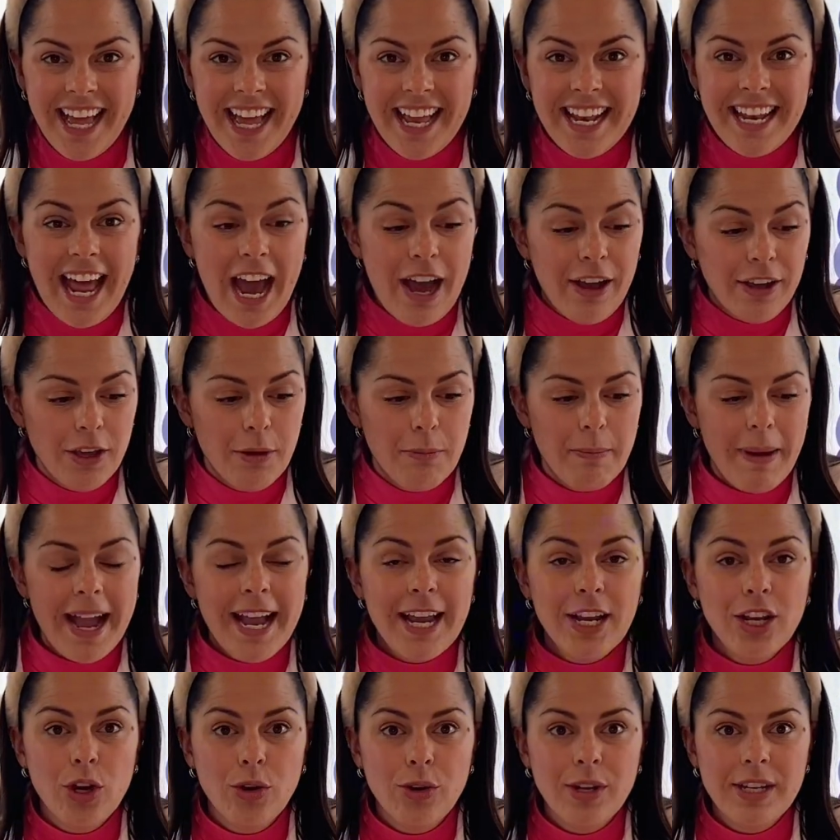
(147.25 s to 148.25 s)
Now you
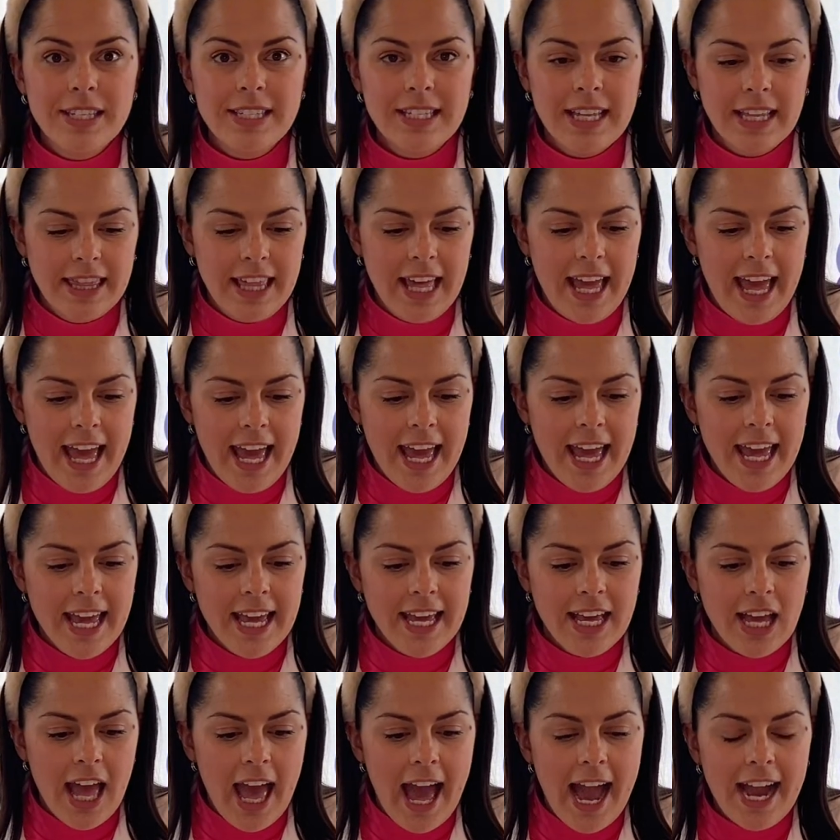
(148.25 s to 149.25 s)
might notice that the
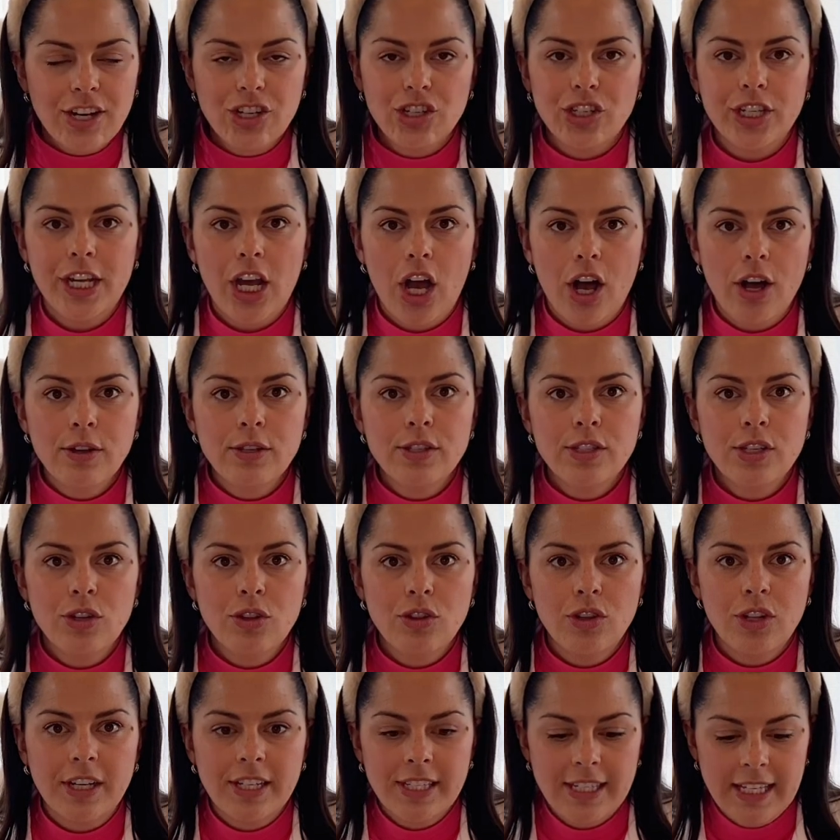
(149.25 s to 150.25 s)
egg actually also
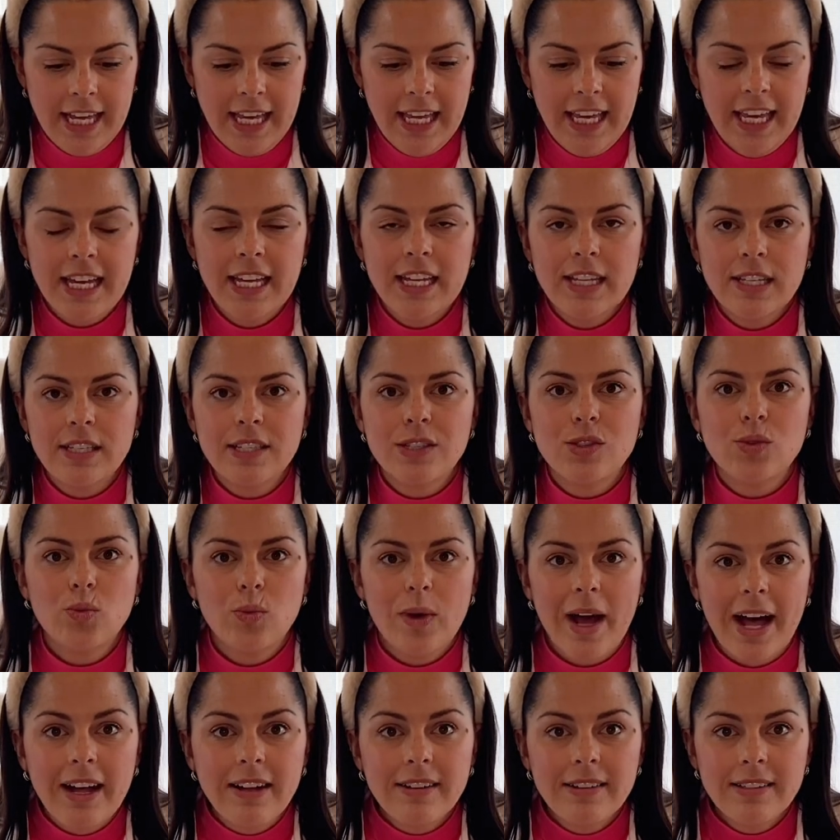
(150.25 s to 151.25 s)
looks like it
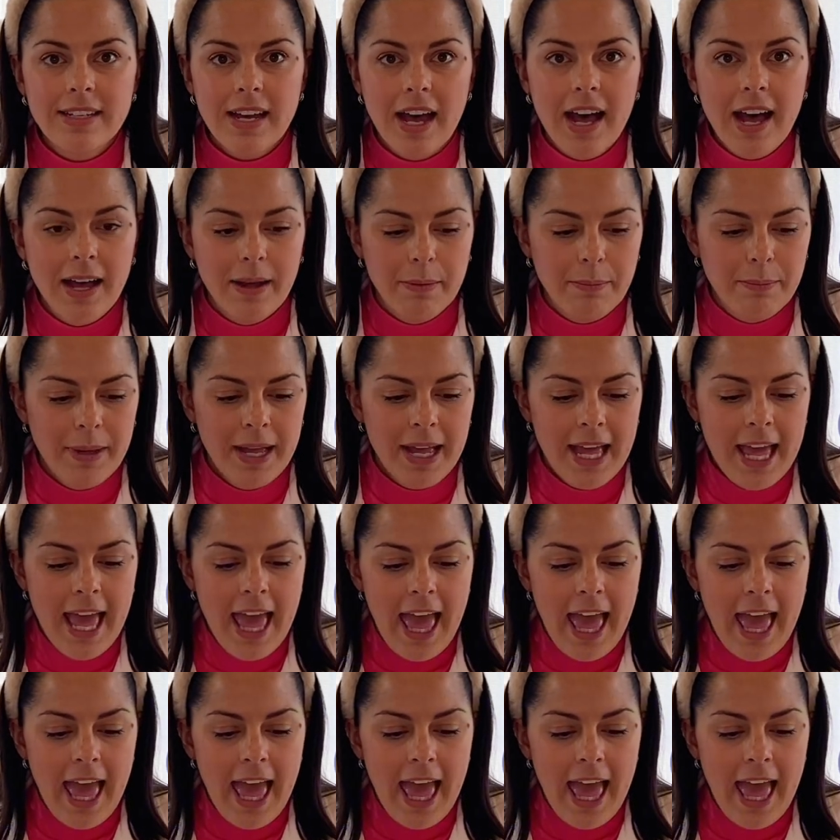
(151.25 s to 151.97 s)
swelled up,